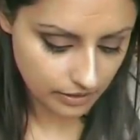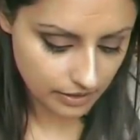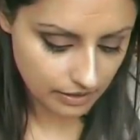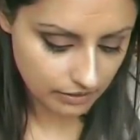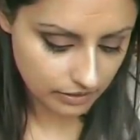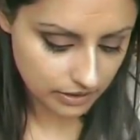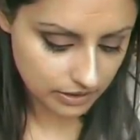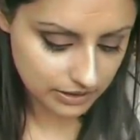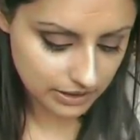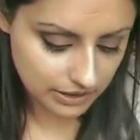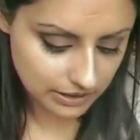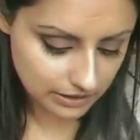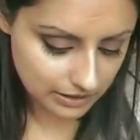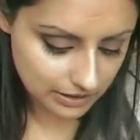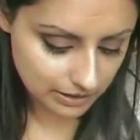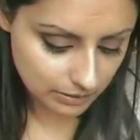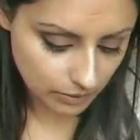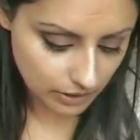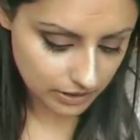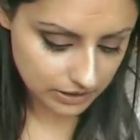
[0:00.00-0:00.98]
Now,
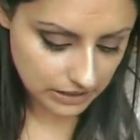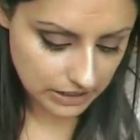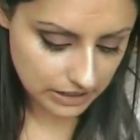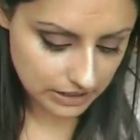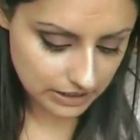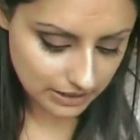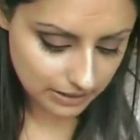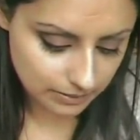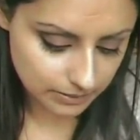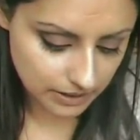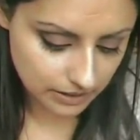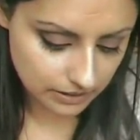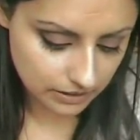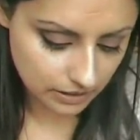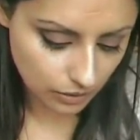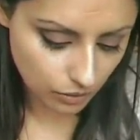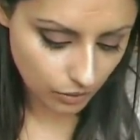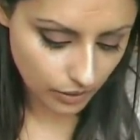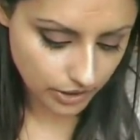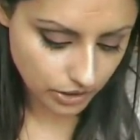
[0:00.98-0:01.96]
consistency wise, these lipsticks
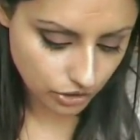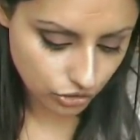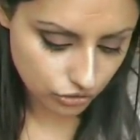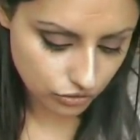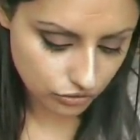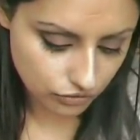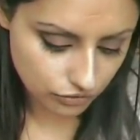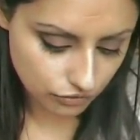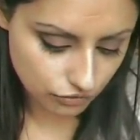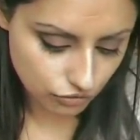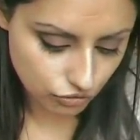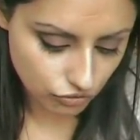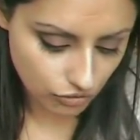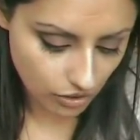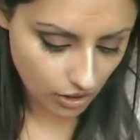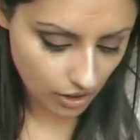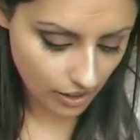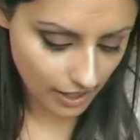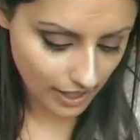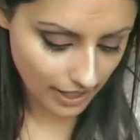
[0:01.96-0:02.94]
are quite sort of
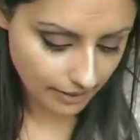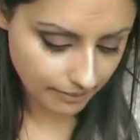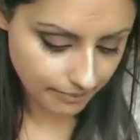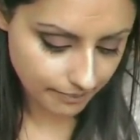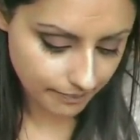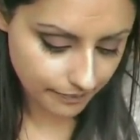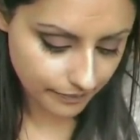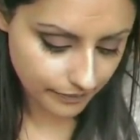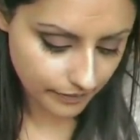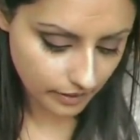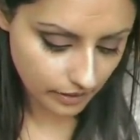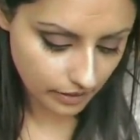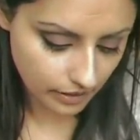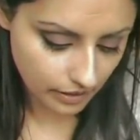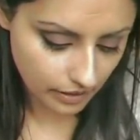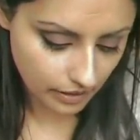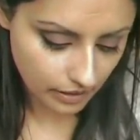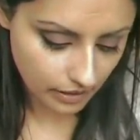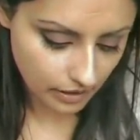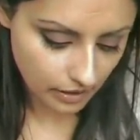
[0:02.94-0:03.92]
dry,
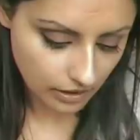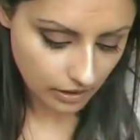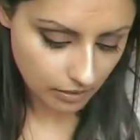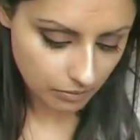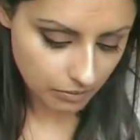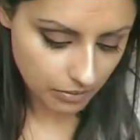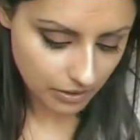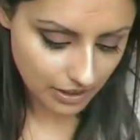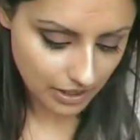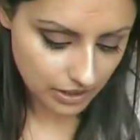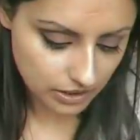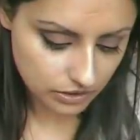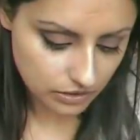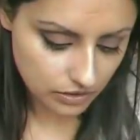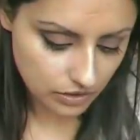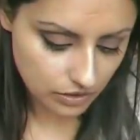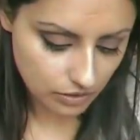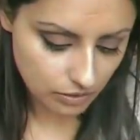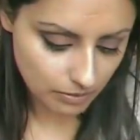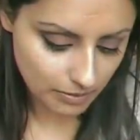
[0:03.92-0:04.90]
but that's
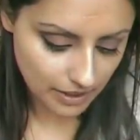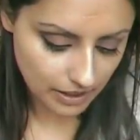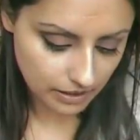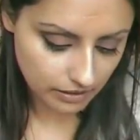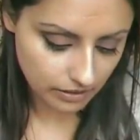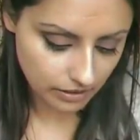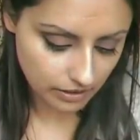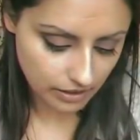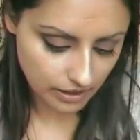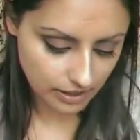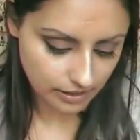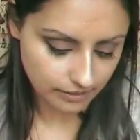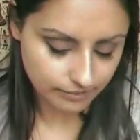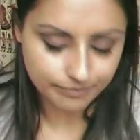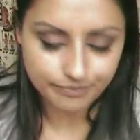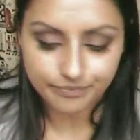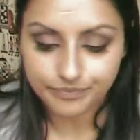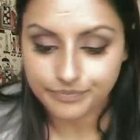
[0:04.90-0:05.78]
no bad thing.